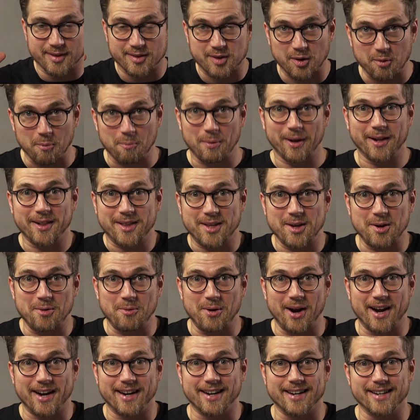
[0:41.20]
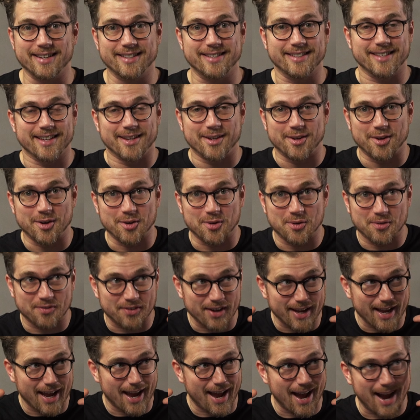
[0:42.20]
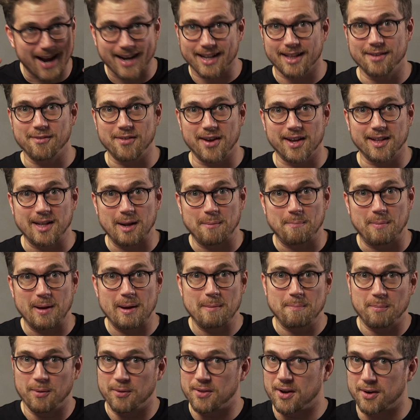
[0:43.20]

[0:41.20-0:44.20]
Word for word: So you've built the awareness, you've activated people,